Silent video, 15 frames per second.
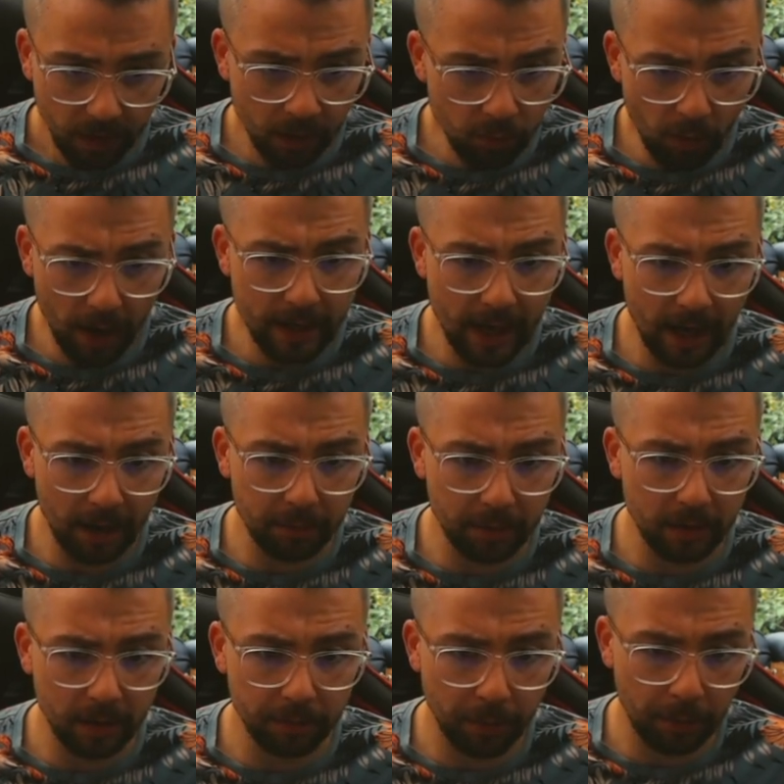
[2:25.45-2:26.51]
And right
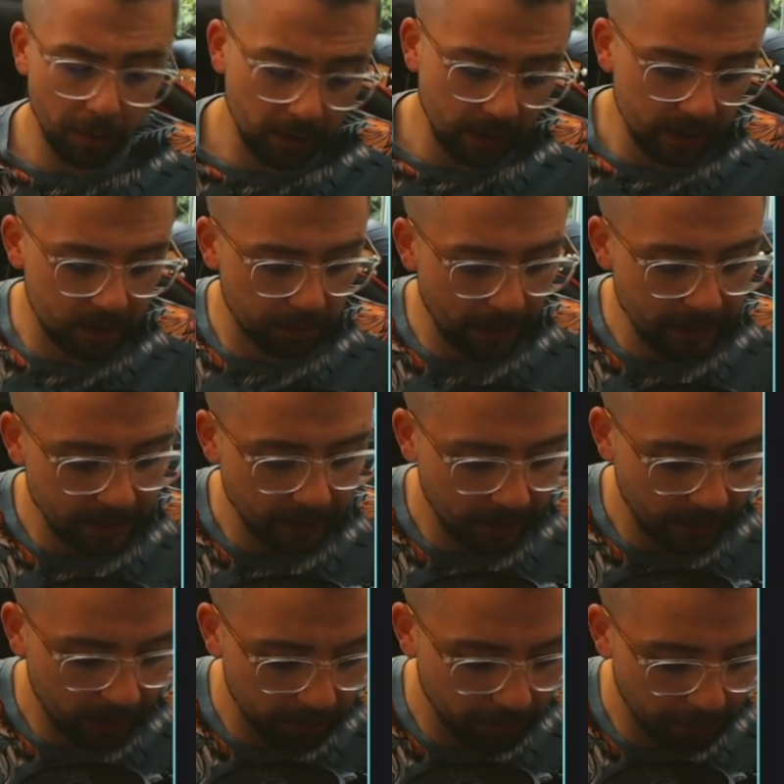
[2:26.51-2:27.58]
now, we want it to
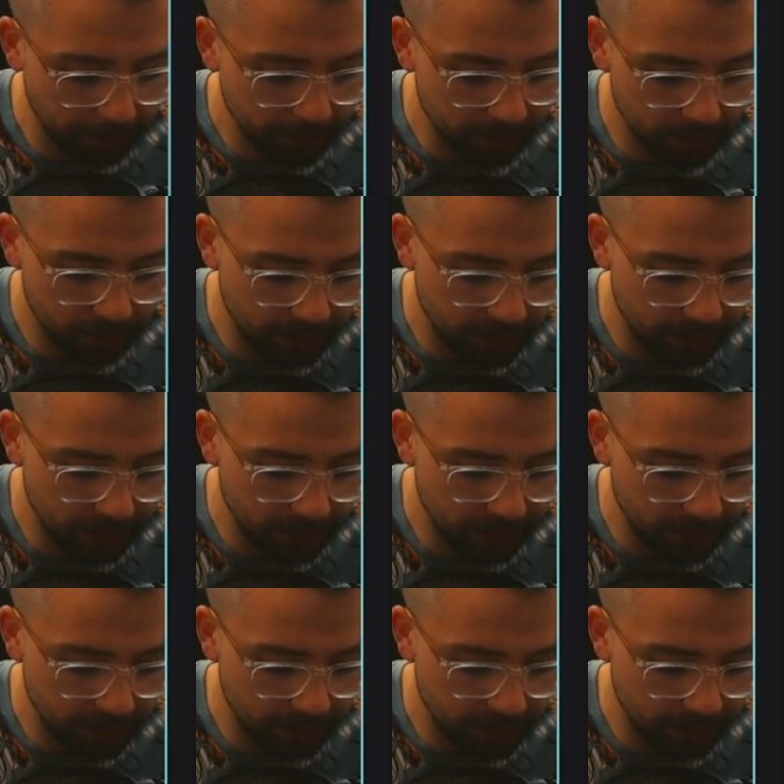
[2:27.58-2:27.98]
basically come up and